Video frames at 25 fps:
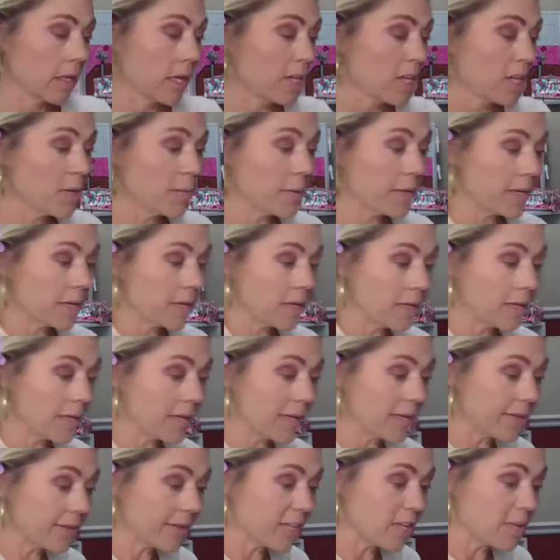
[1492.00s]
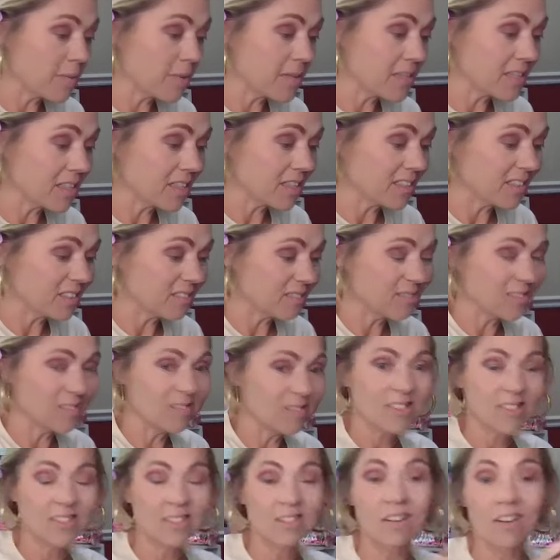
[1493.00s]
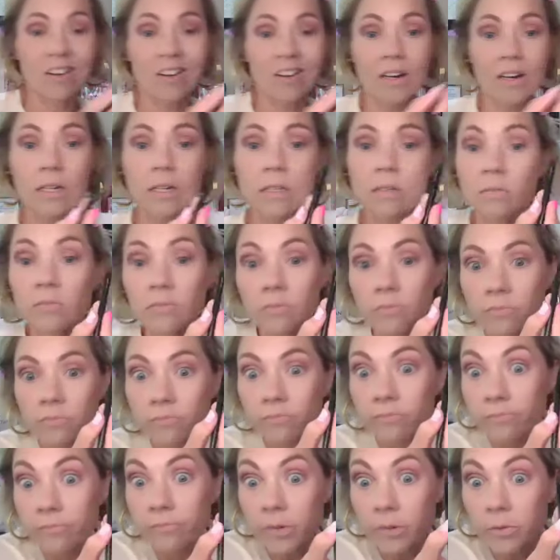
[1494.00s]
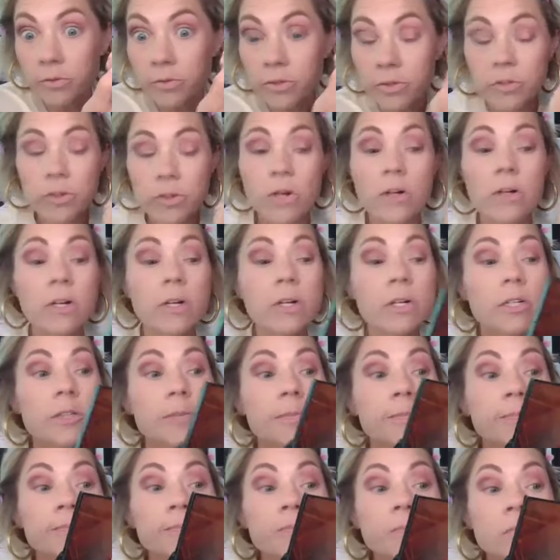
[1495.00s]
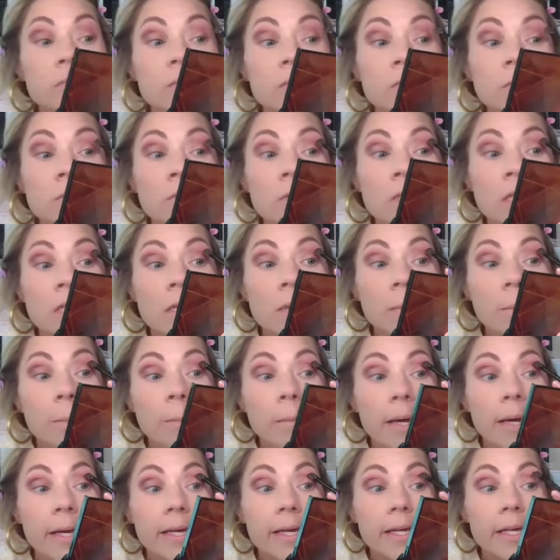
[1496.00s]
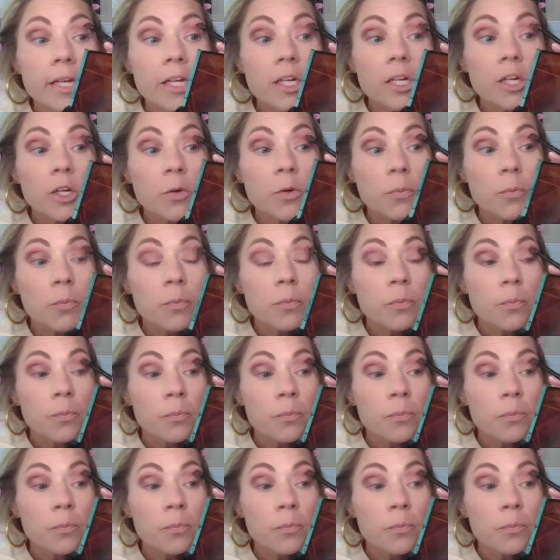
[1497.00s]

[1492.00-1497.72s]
And you may not like that. You may say, I don't want the dark. Don't do the dark. Make it you.